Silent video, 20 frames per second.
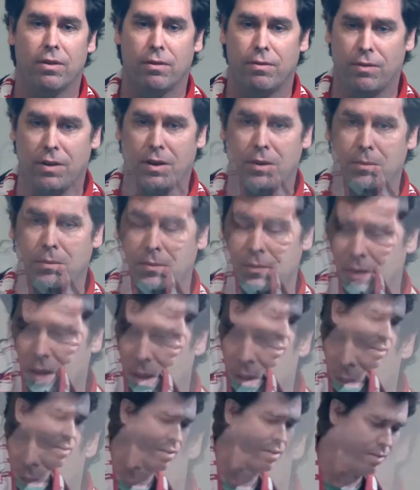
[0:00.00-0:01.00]
the film,
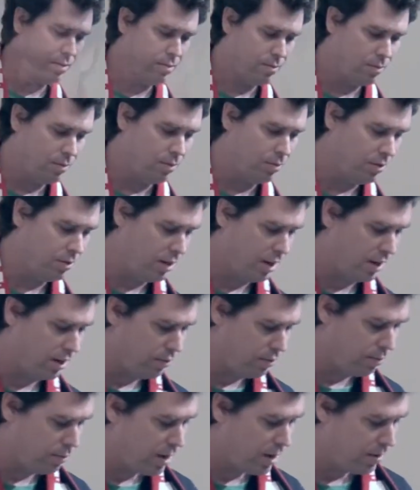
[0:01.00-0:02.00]
and then we'll
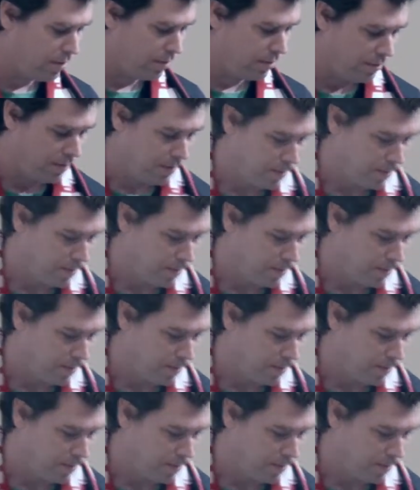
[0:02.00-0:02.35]
take it from there.